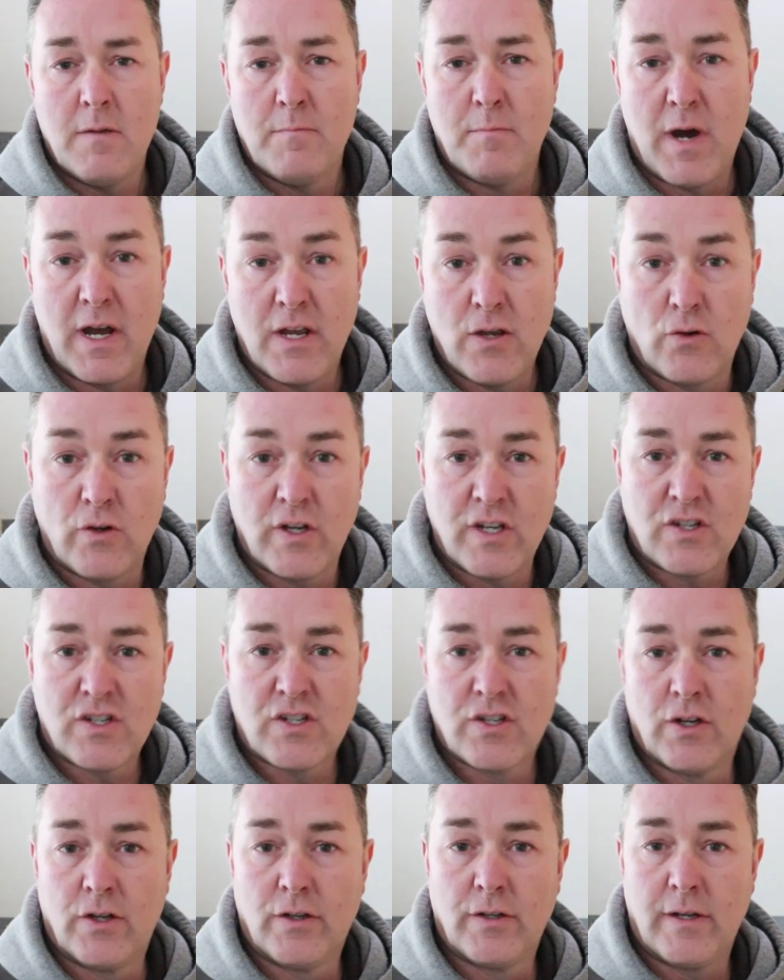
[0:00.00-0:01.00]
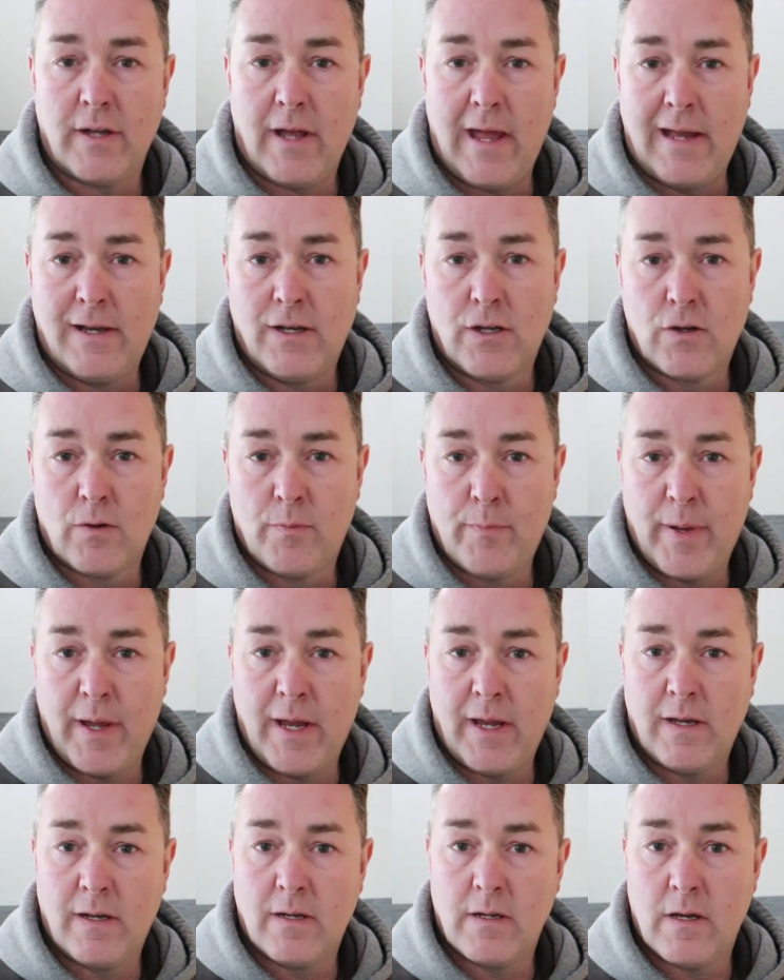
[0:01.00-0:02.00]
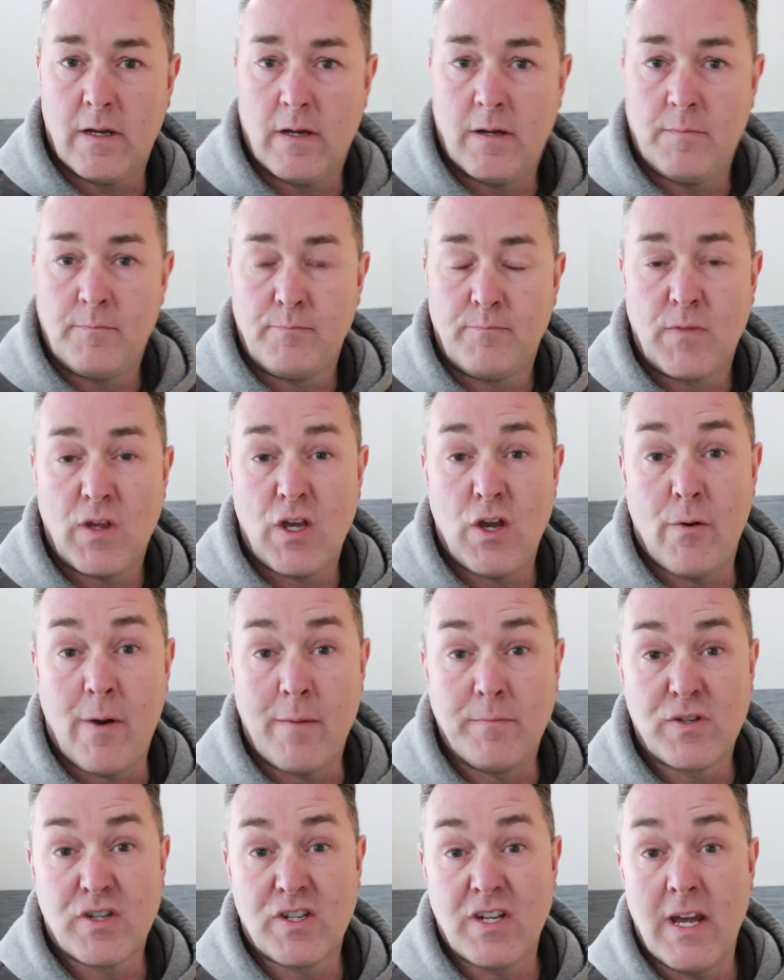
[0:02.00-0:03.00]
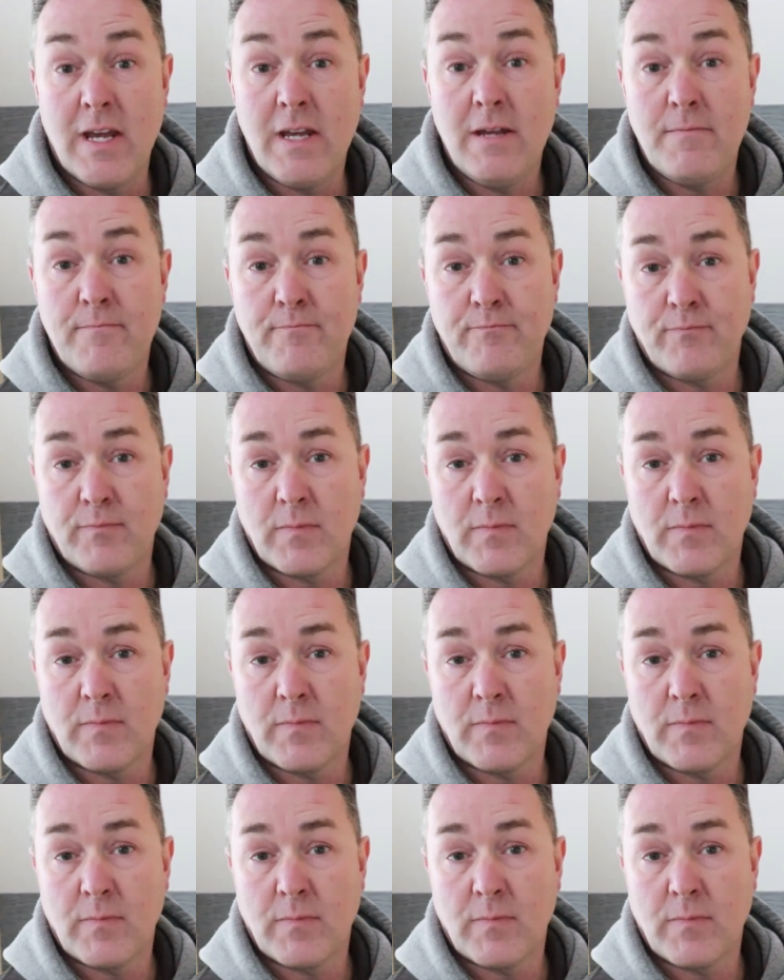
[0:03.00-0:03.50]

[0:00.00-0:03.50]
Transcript: My youngest son ended up in QMC,